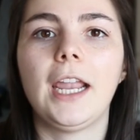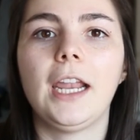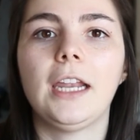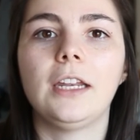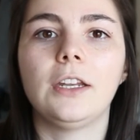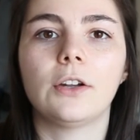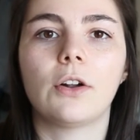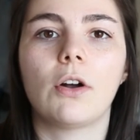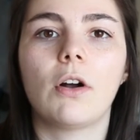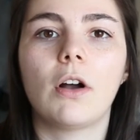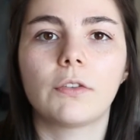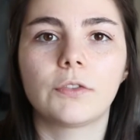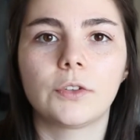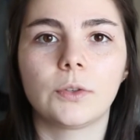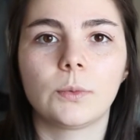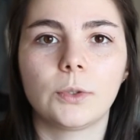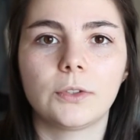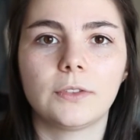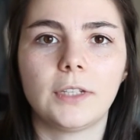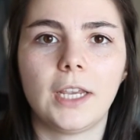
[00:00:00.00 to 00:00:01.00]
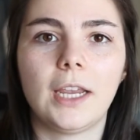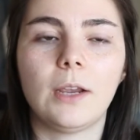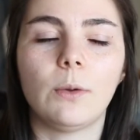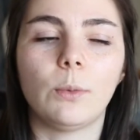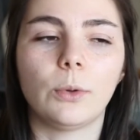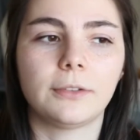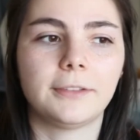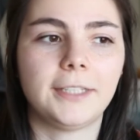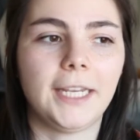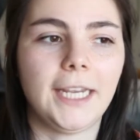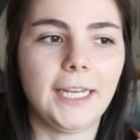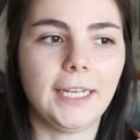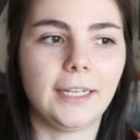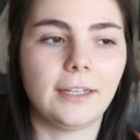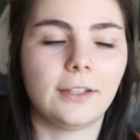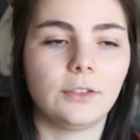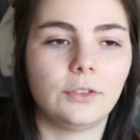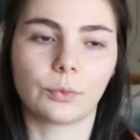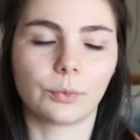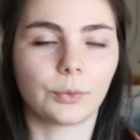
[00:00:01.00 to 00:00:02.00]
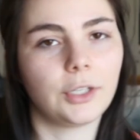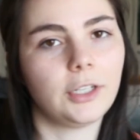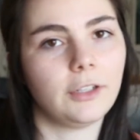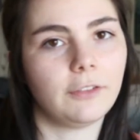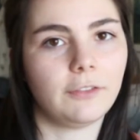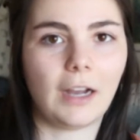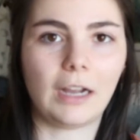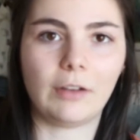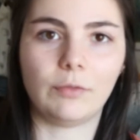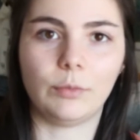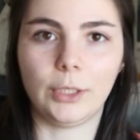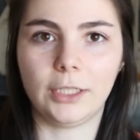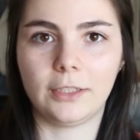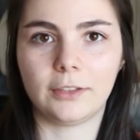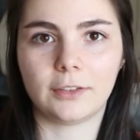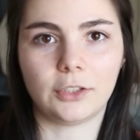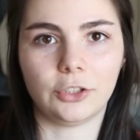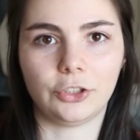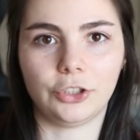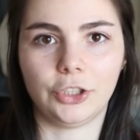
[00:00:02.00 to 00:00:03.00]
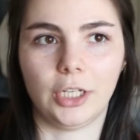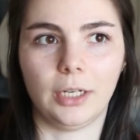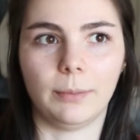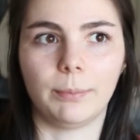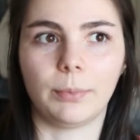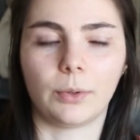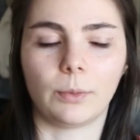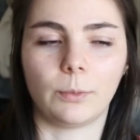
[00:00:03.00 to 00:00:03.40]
and it often will say it will take 3 to 5 weeks to ship,